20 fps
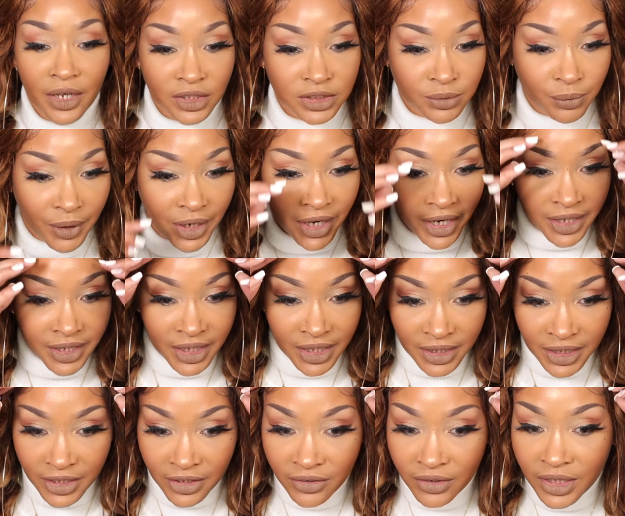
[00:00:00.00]
elsewhere, and
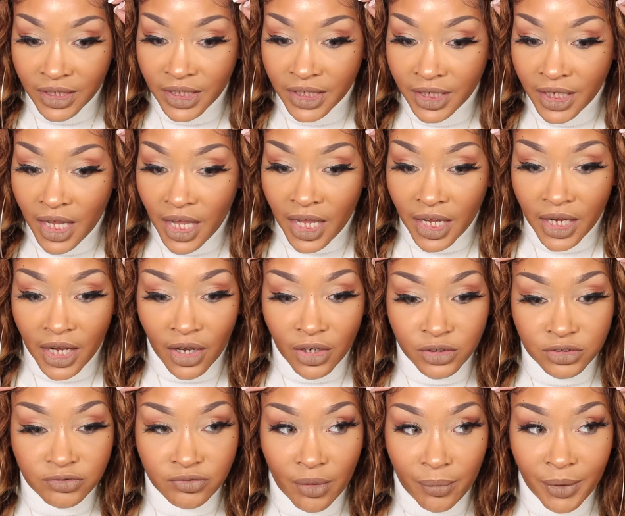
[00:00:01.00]
it literally
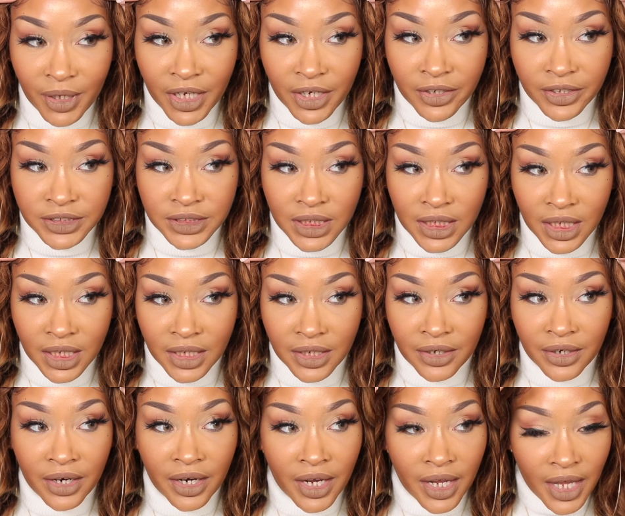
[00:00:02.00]
goes from here to
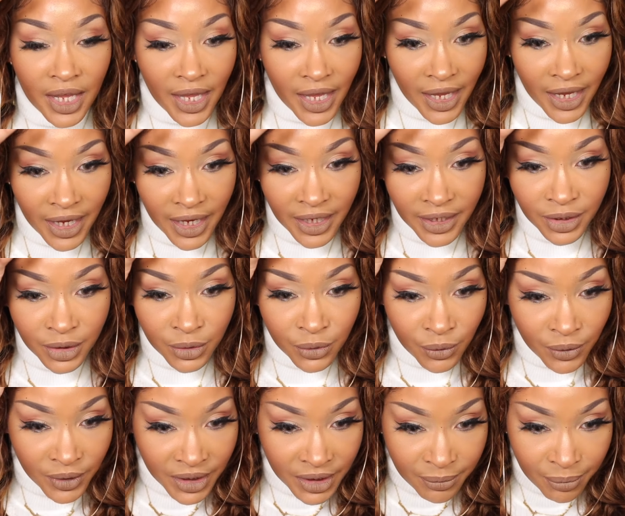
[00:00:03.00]
here, and
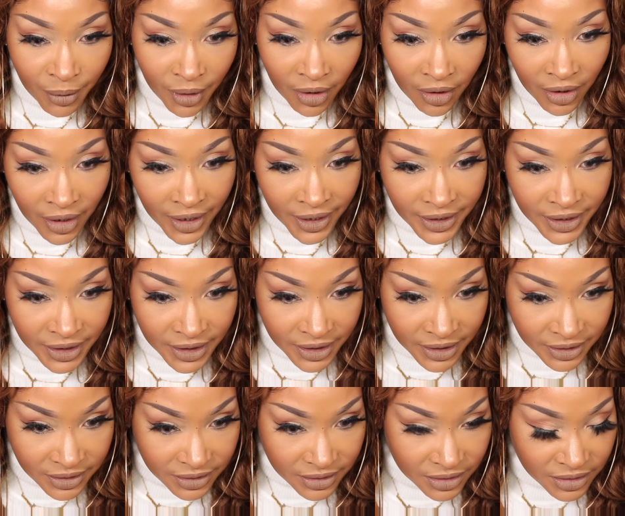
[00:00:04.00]
you can part
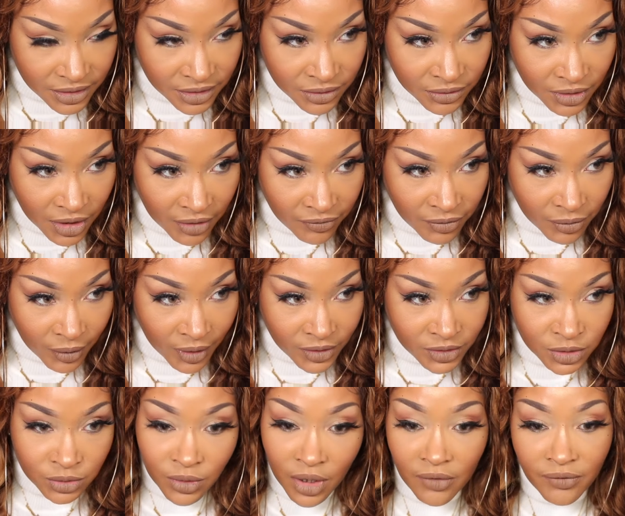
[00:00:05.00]
it, you know, if you
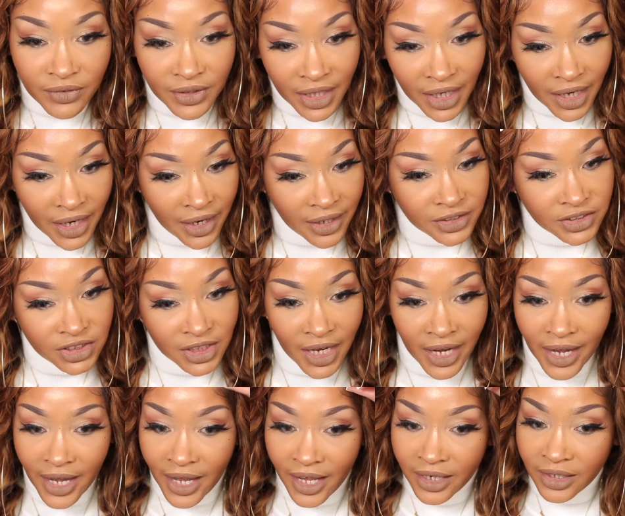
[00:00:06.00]
want to, over there,
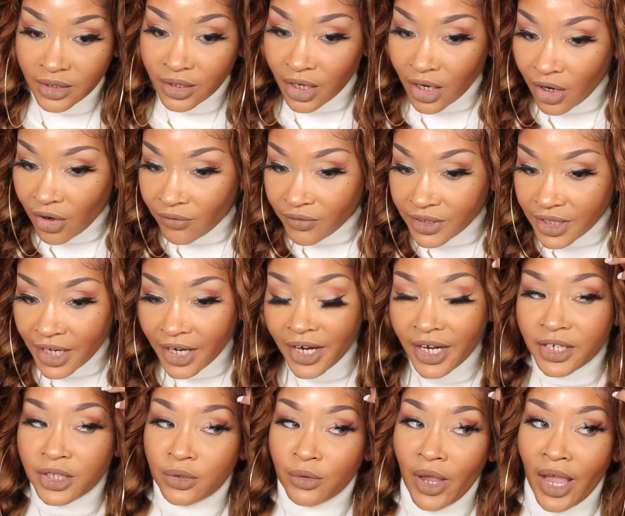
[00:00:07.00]
child, or over there,
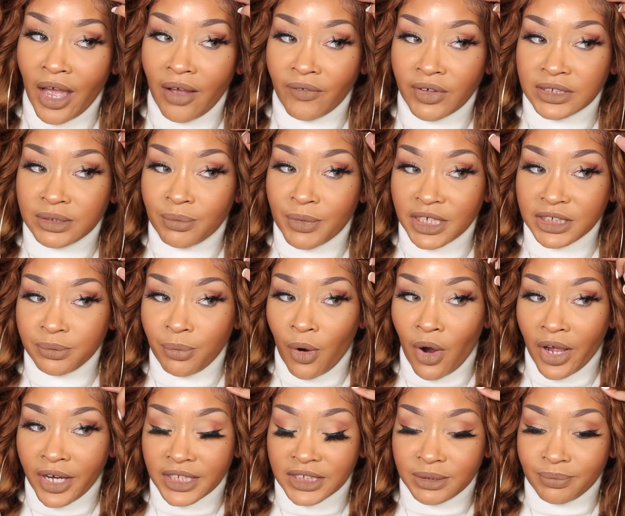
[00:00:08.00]
and you have as much
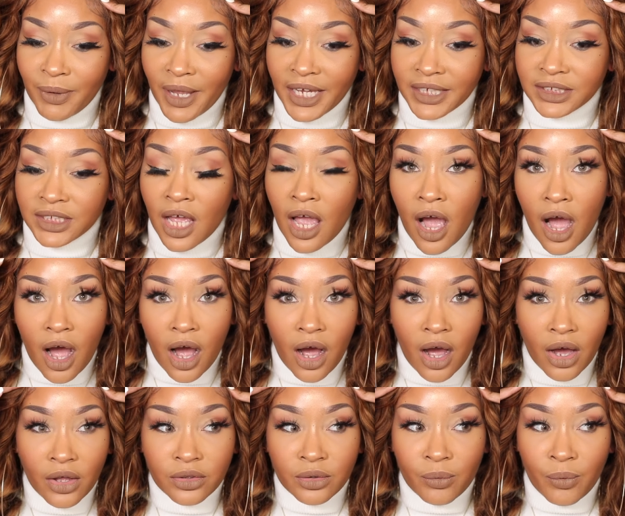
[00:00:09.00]
parting space
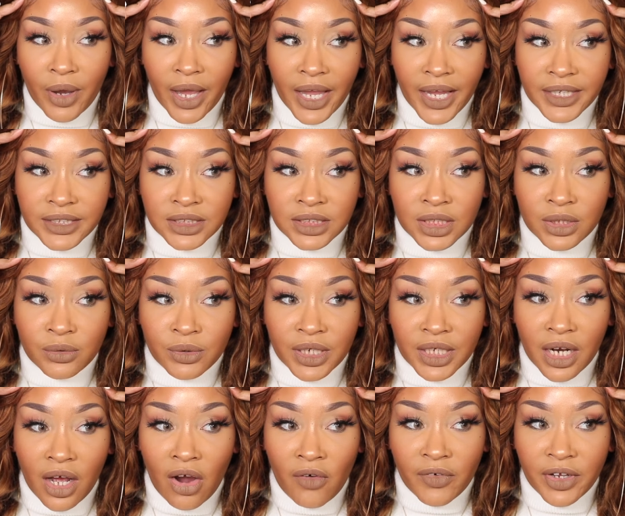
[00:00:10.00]
all the way till you
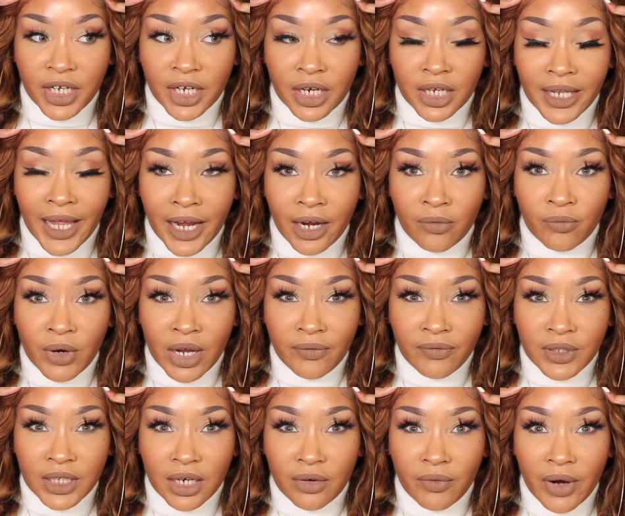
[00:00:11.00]
get over here, like
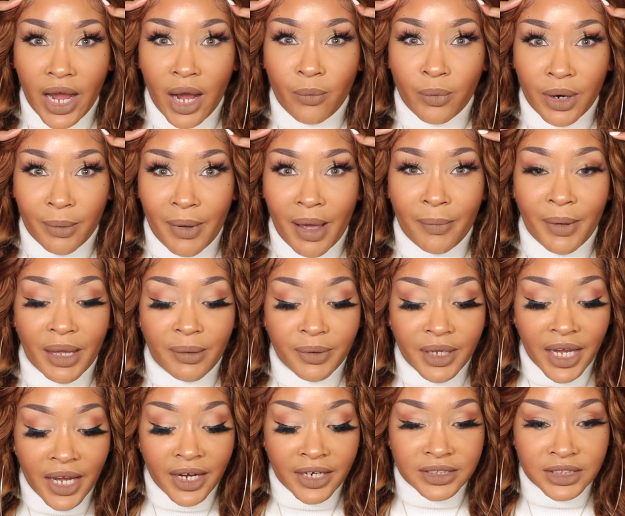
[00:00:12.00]
roughly around where my
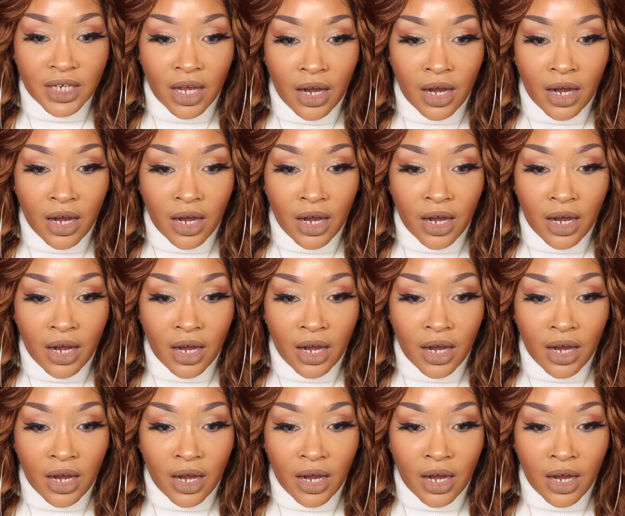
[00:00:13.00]
baby hairs